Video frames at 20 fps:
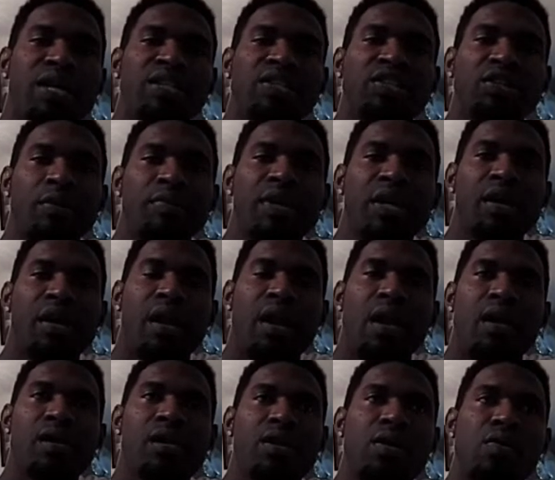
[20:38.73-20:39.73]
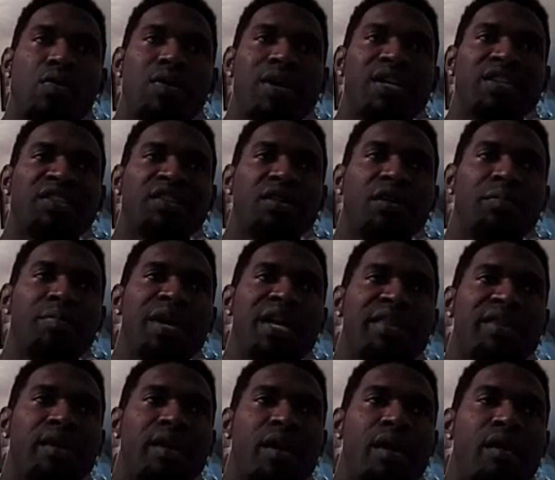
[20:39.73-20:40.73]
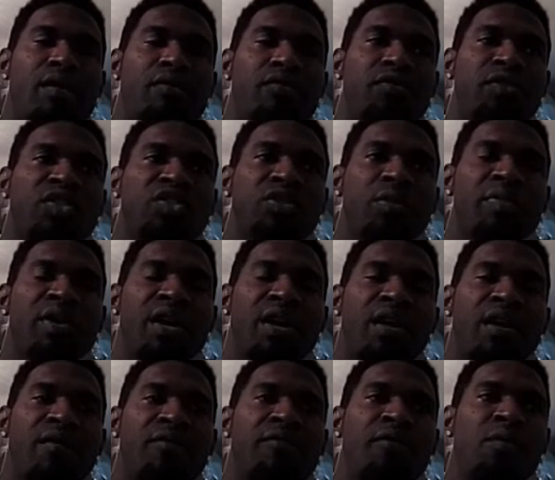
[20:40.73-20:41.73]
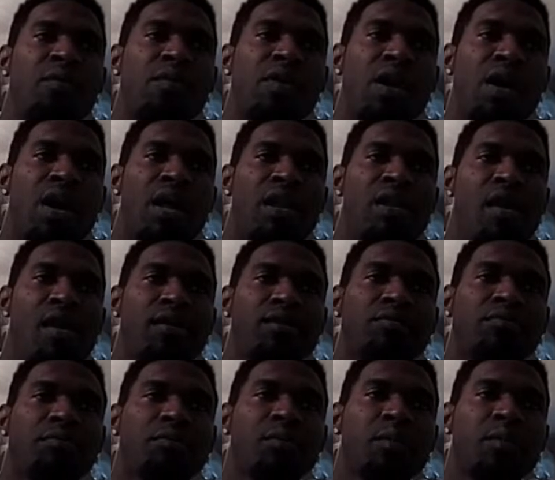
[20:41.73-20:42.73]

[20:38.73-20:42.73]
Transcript: one Jamaica wants to the better for Jamaica football